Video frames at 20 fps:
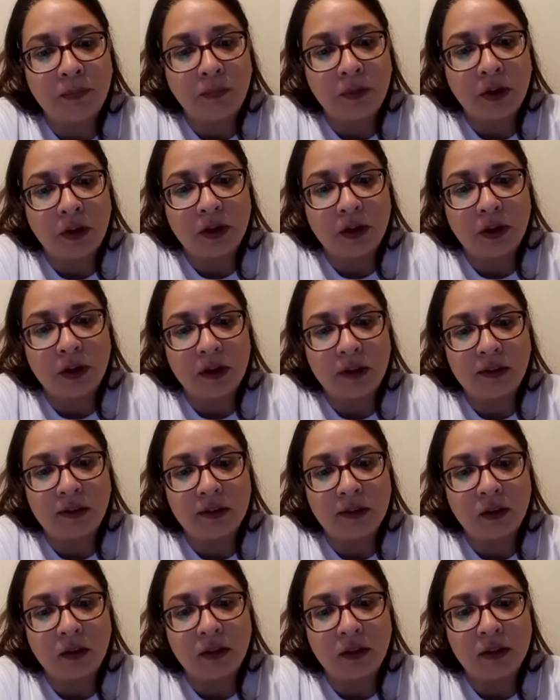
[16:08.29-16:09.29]
Uh, it's
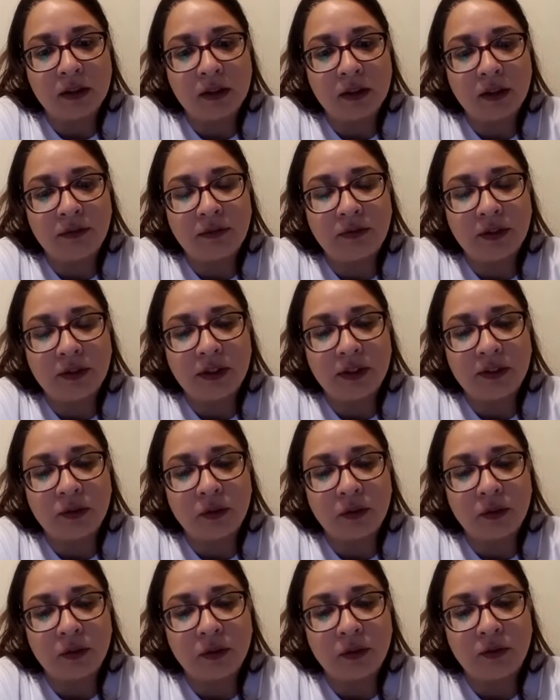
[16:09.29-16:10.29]
not different. So
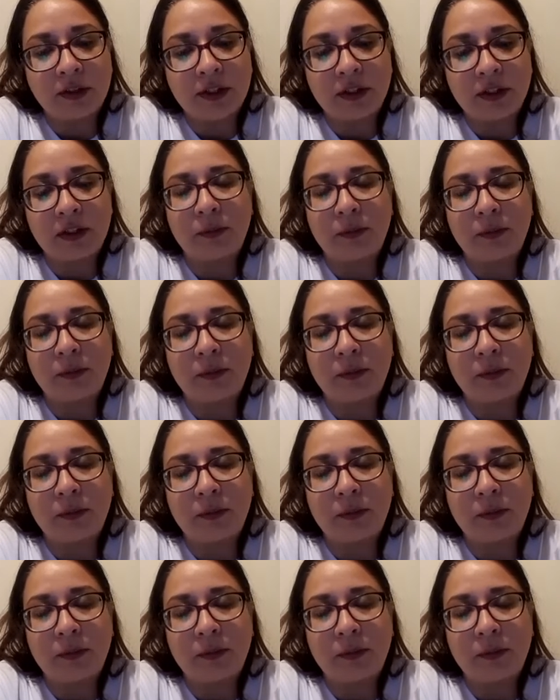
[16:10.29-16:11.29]
the regular price is
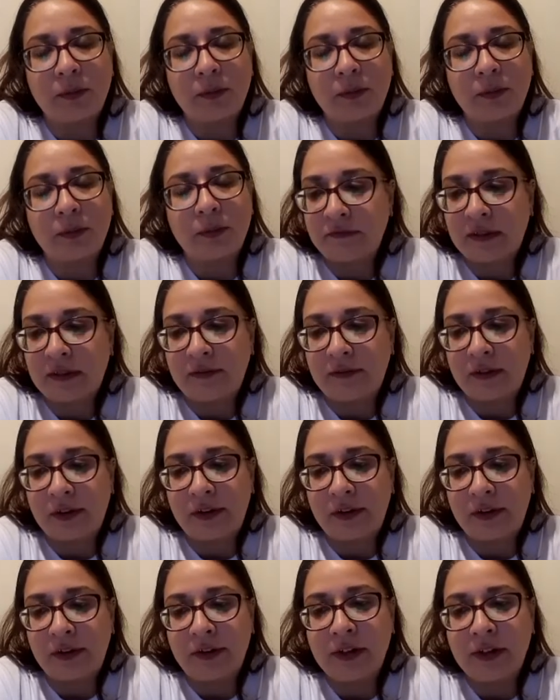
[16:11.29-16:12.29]
two thousand five
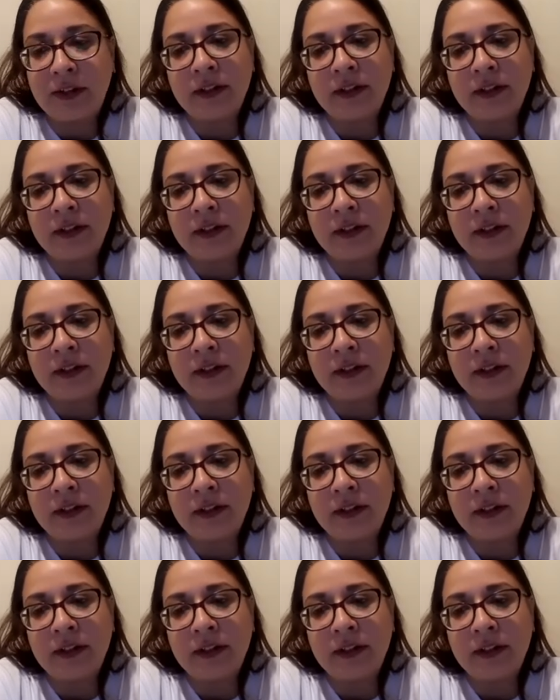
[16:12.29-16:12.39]
hundred,